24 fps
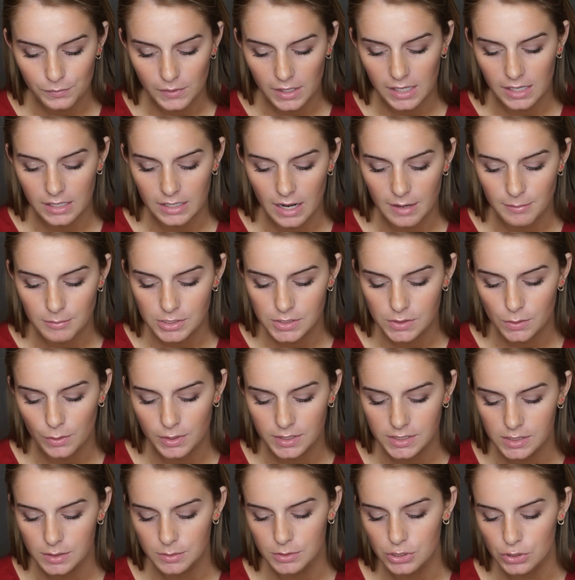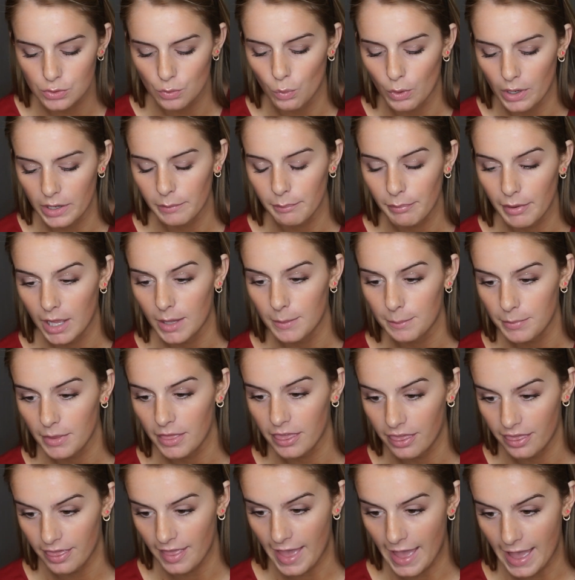and I'm just going to do one pump
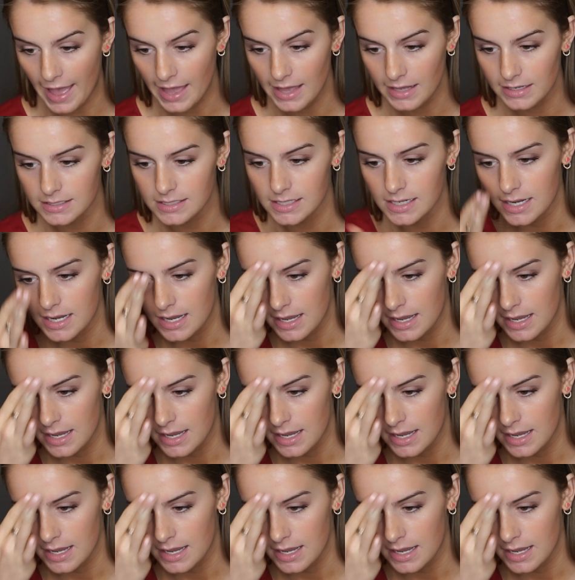of that